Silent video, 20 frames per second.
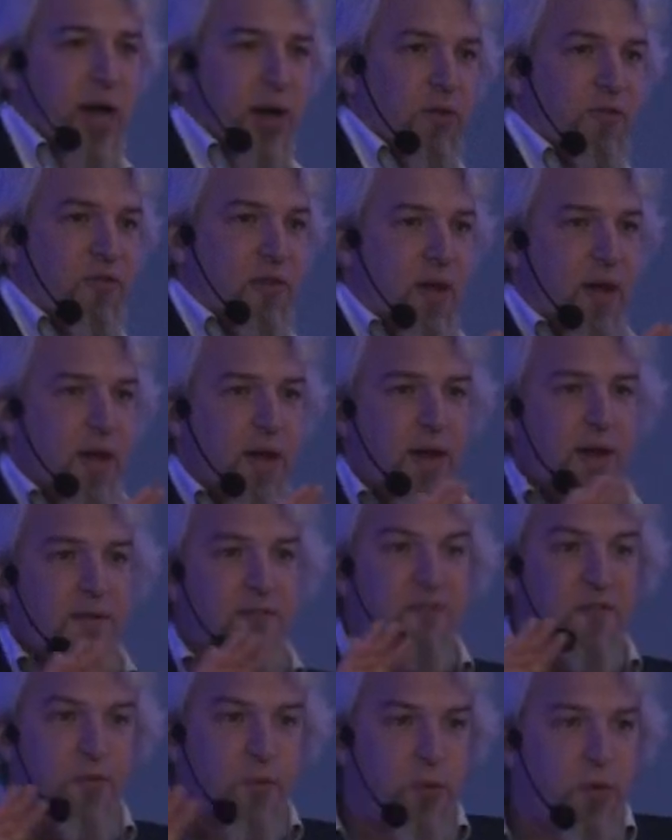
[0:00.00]
kind
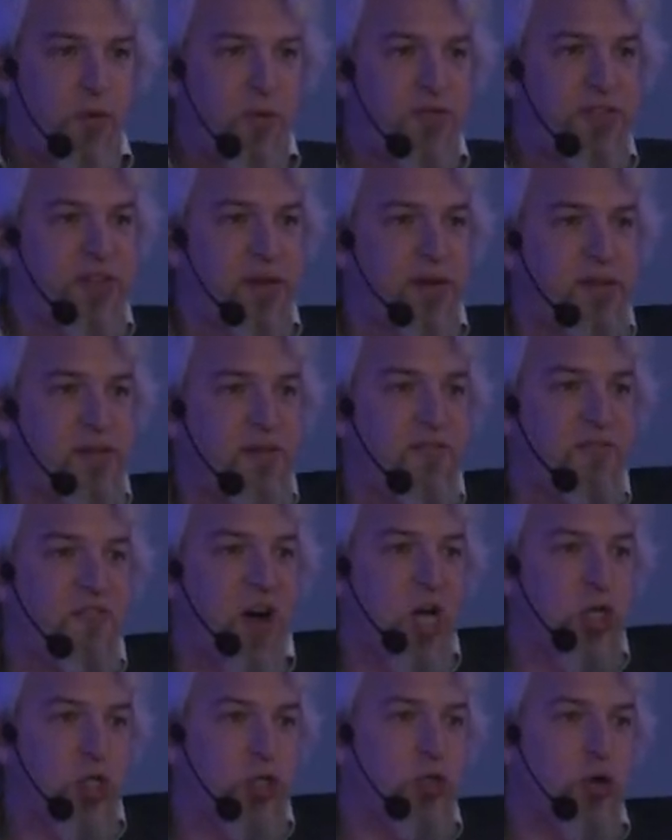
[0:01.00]
of, we've said it's a
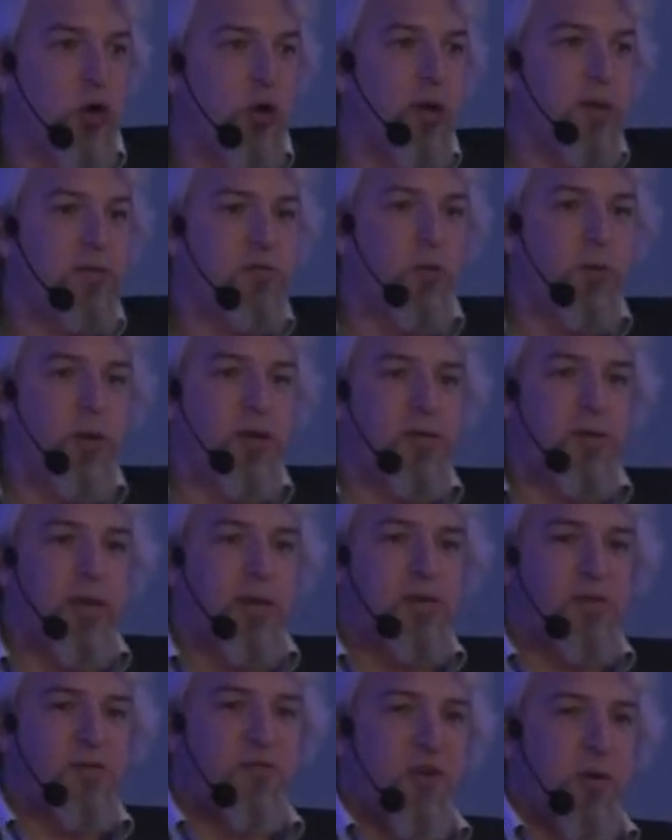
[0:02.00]
function call, so it,
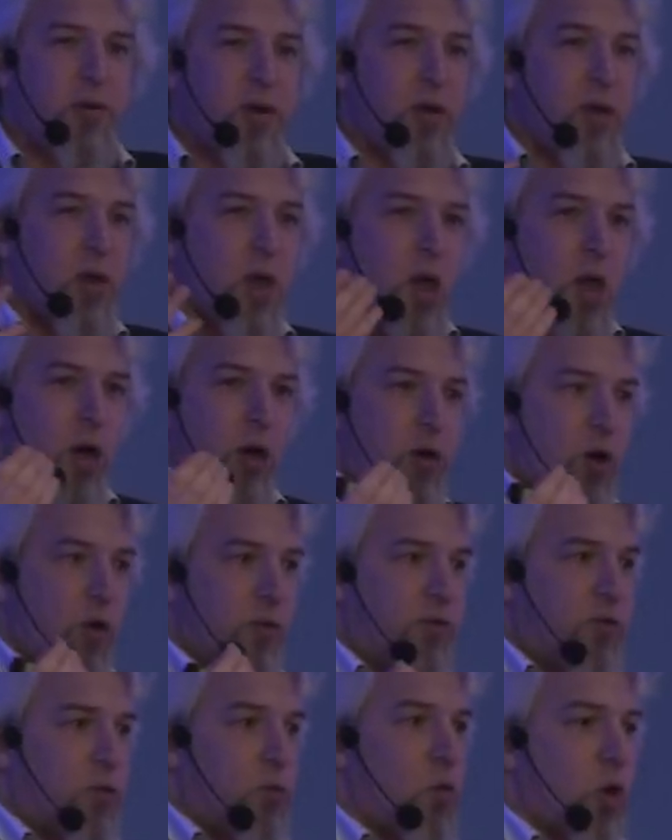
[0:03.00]
it's very
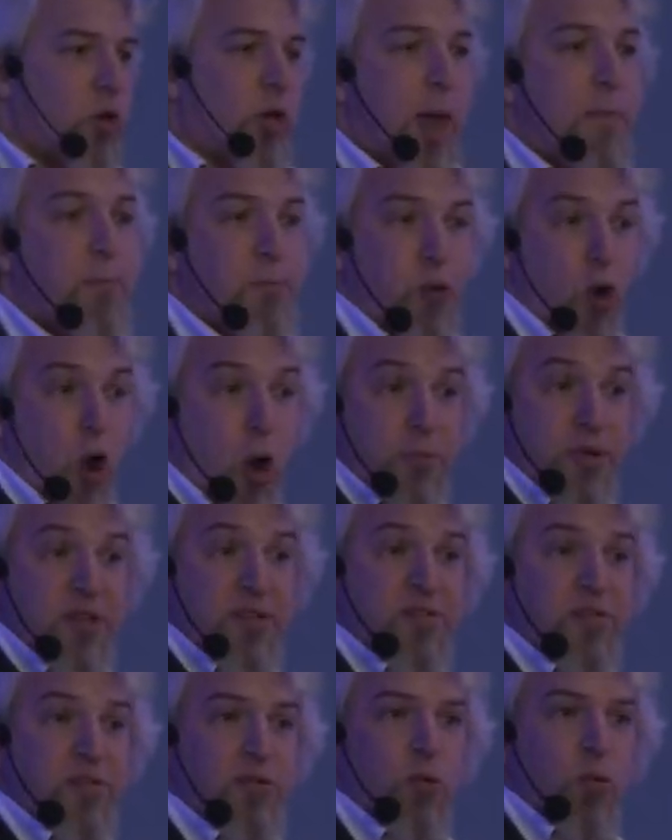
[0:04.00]
close to what a
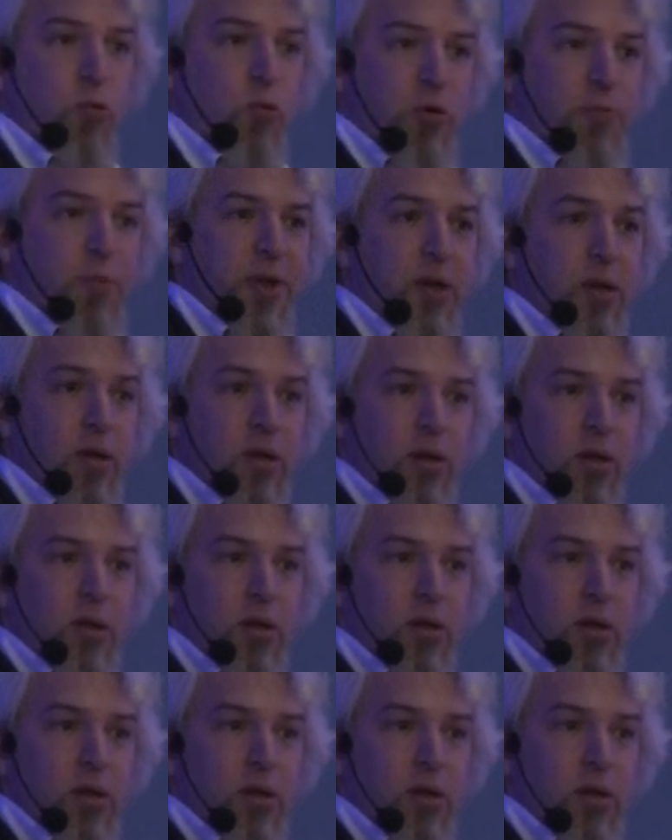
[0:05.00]
promise would be.